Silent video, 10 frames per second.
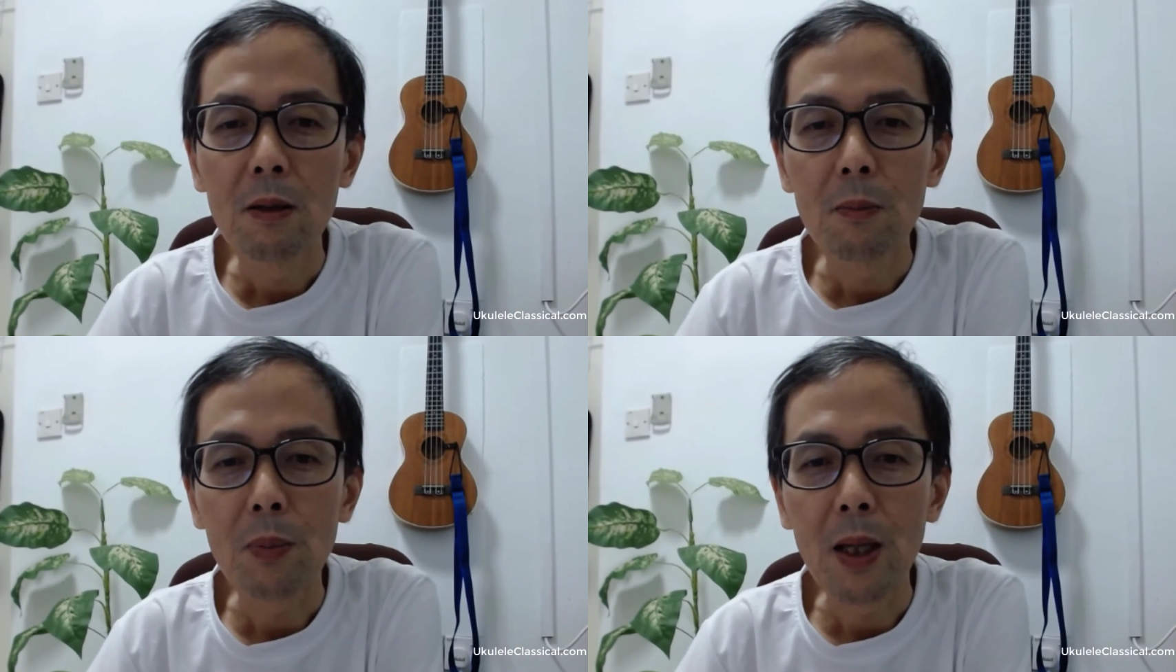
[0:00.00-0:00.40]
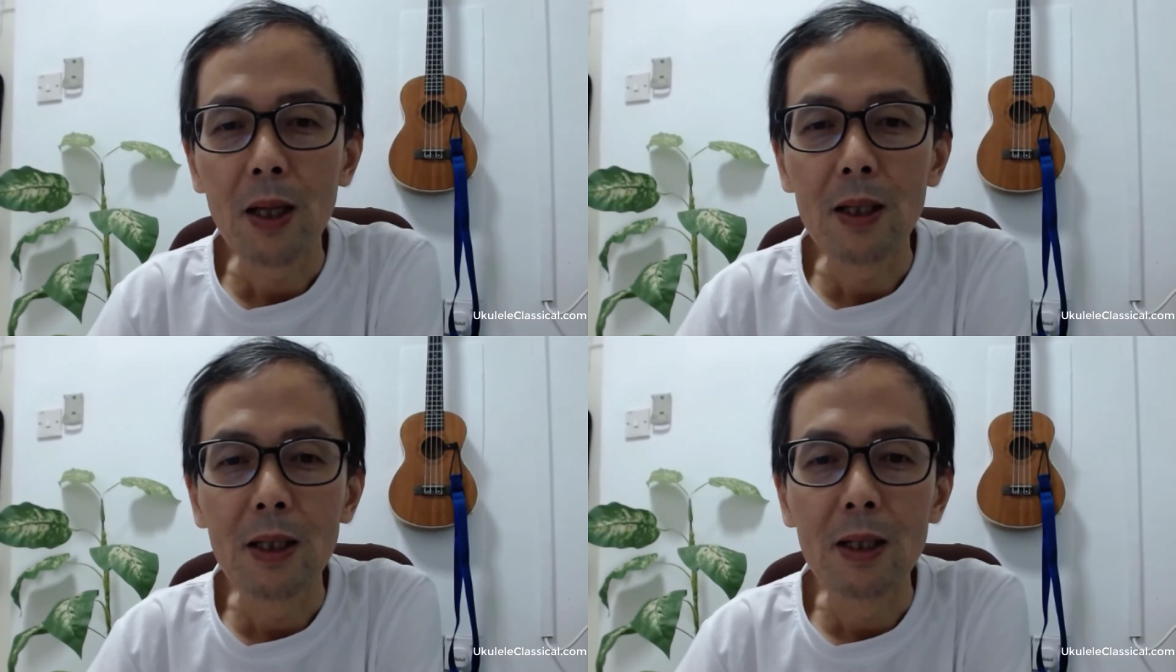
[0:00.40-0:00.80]
play
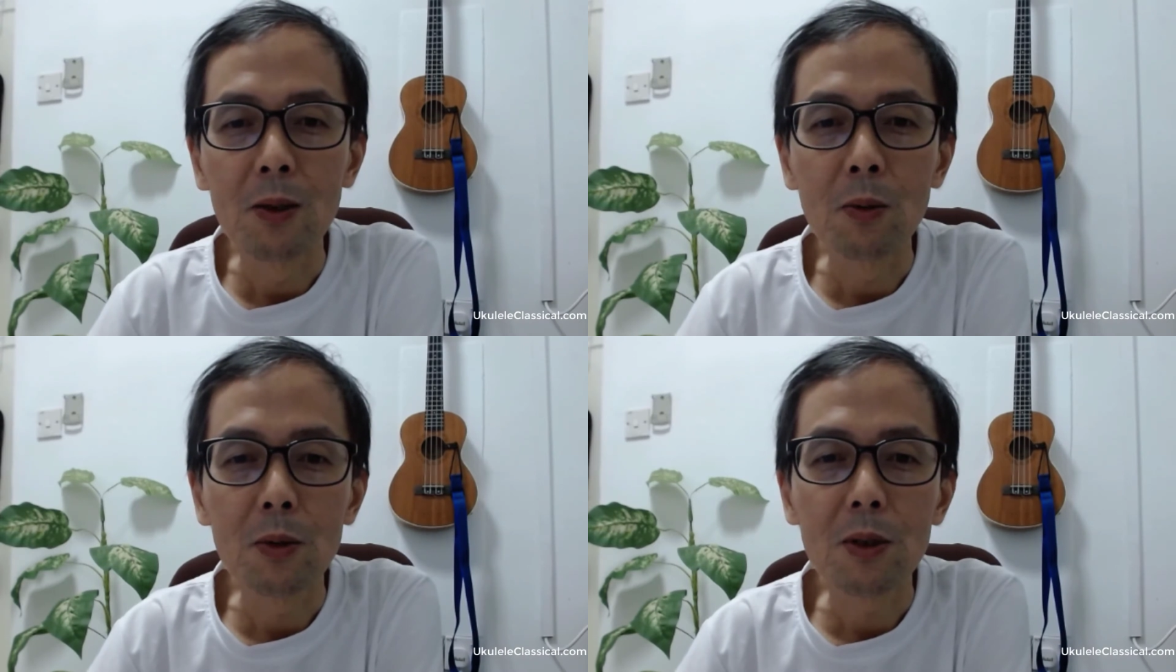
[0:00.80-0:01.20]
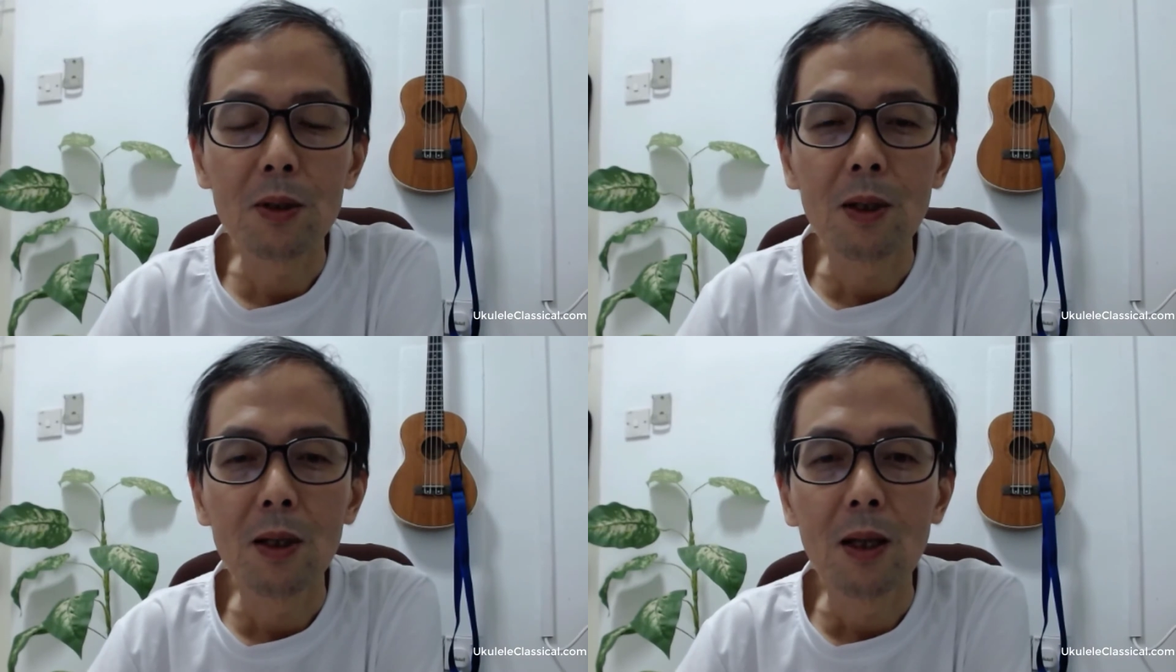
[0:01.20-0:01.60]
the
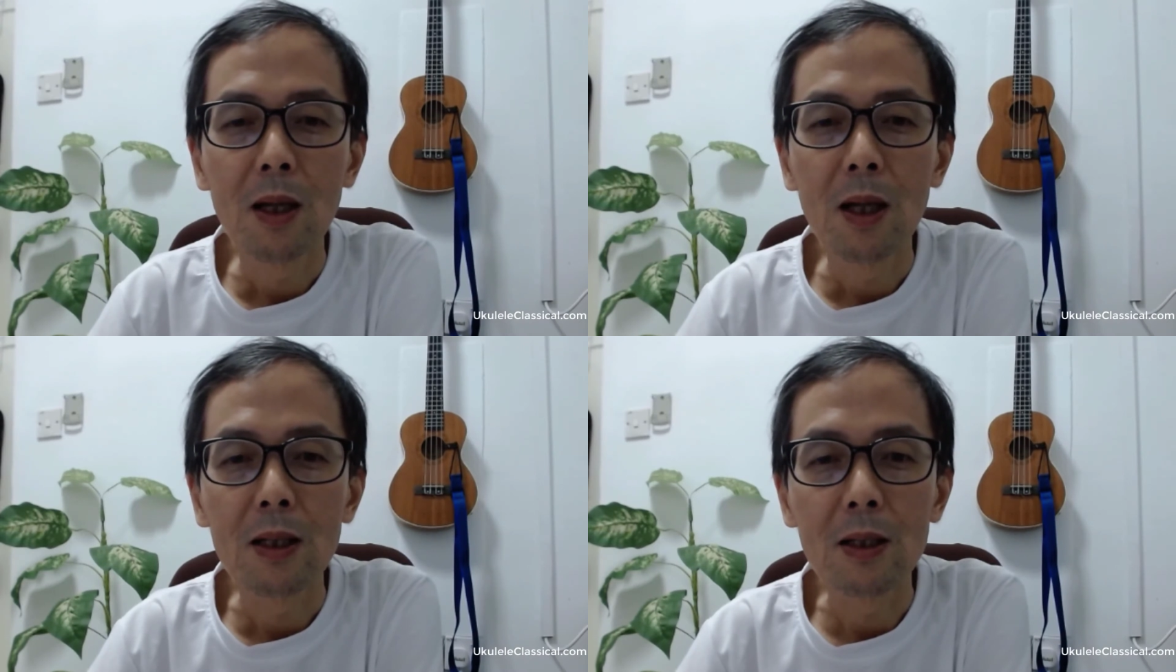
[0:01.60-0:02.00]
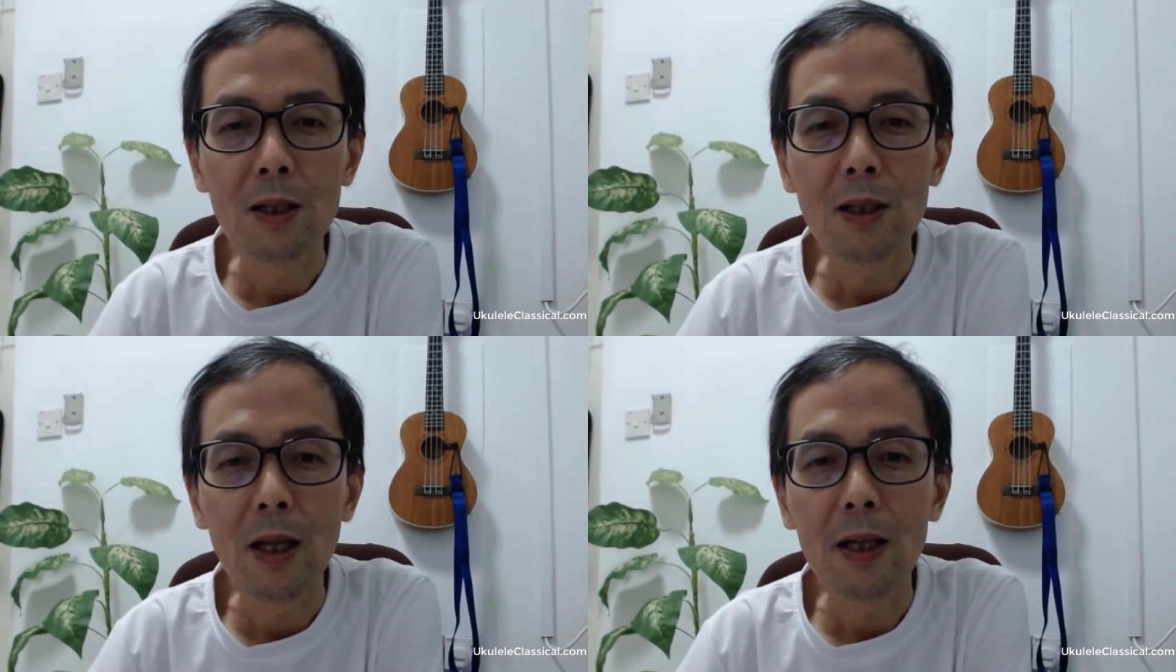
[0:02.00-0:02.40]
notes
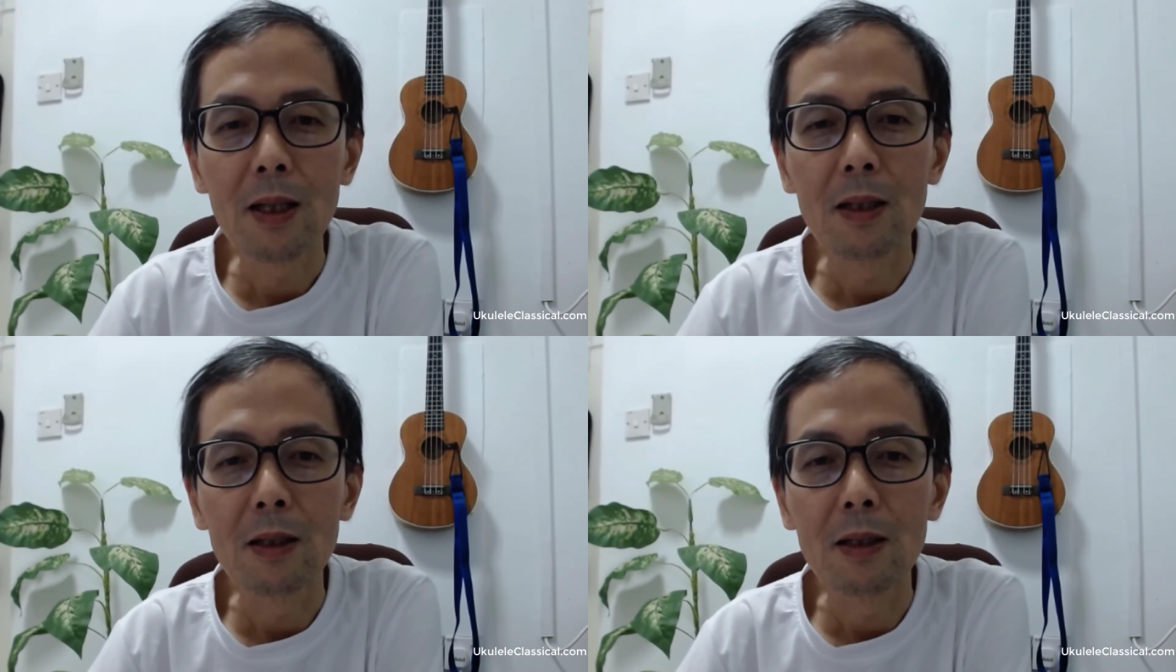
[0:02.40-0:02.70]
just like